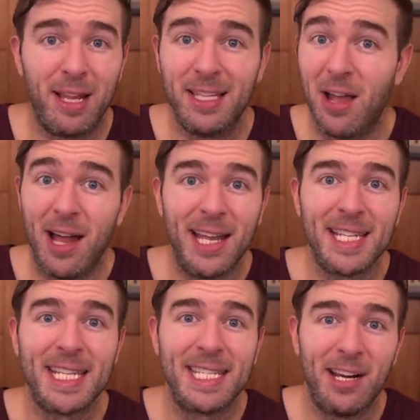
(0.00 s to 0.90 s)
Not
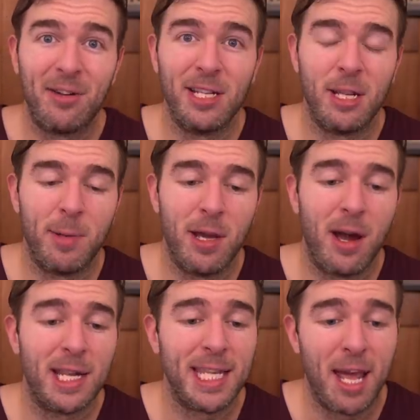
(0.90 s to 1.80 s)
necessarily, to be
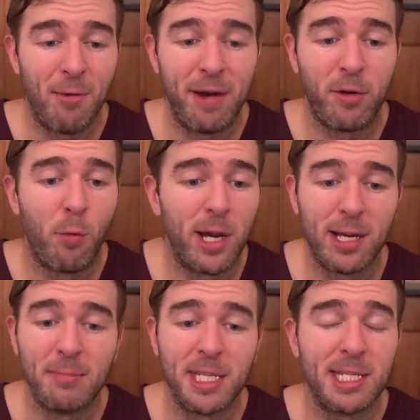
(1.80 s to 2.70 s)
honest. However, when it
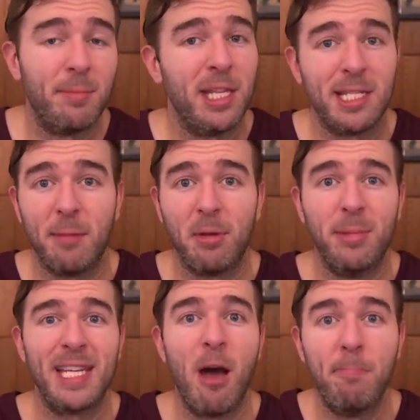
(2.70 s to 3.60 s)
comes to some of these
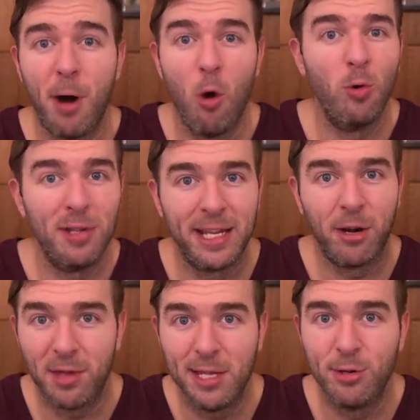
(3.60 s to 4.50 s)
supplements, how potently
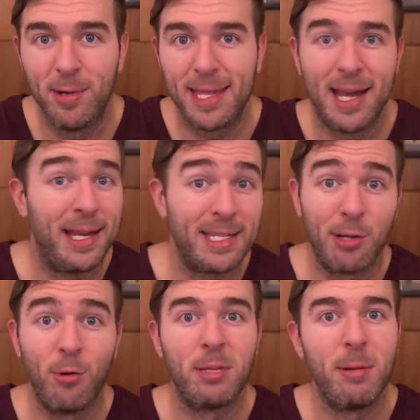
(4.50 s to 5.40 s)
are they doing that? And is it
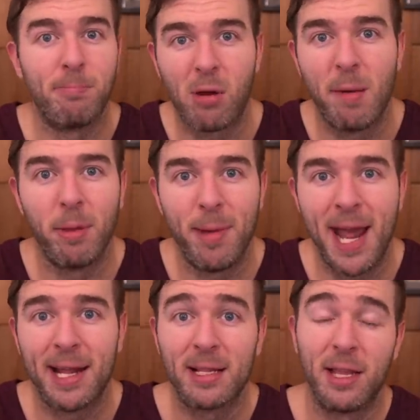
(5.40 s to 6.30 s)
going to be
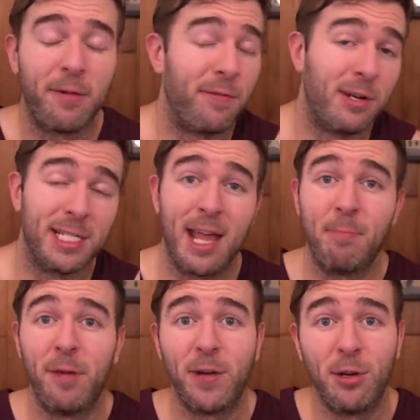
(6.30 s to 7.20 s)
problematic? Like, for
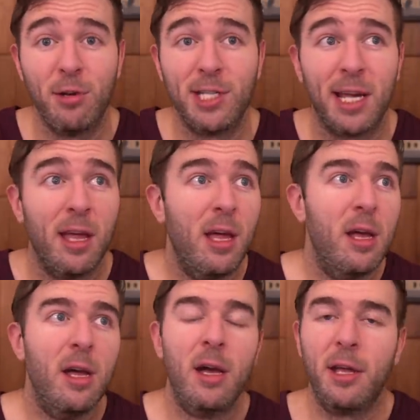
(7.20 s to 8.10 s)
example, if you're using
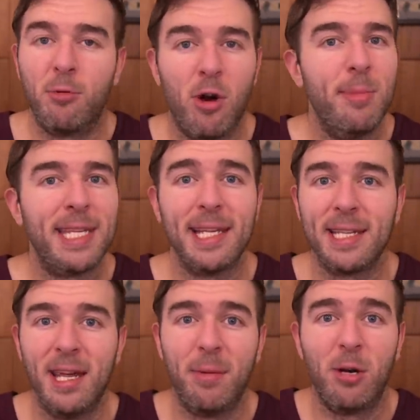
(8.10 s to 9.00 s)
an
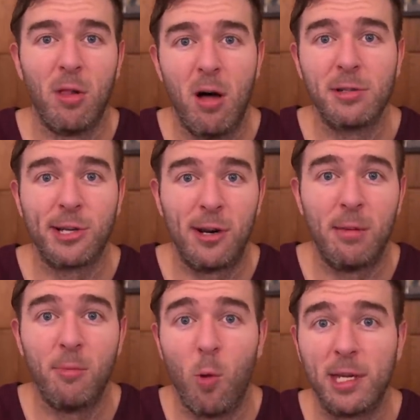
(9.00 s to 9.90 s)
aromatase inhibitor
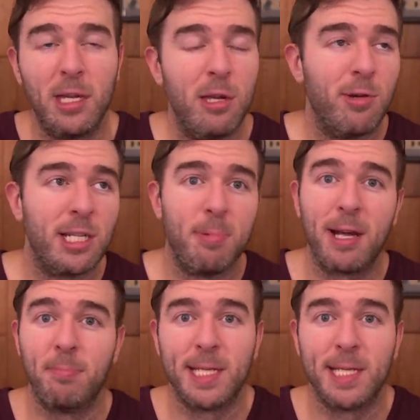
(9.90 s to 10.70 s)
long-term, what can you expect